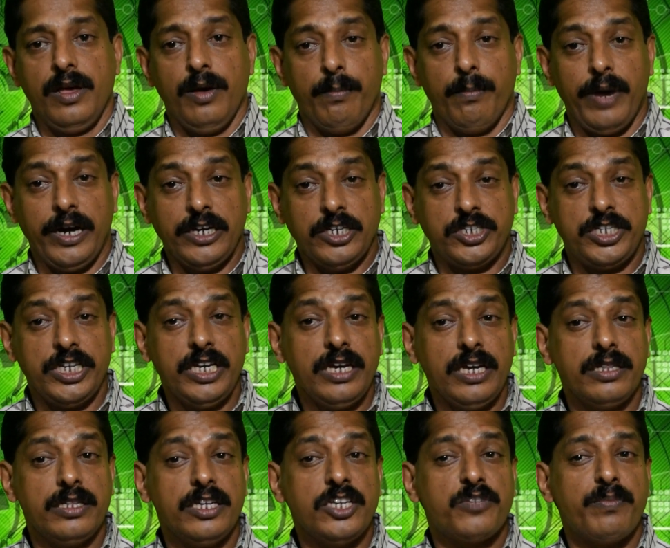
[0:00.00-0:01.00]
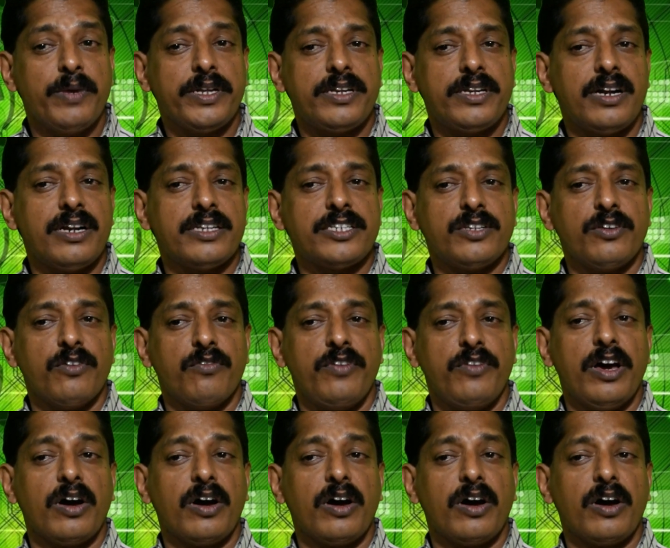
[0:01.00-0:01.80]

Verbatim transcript: By seeing these materials, we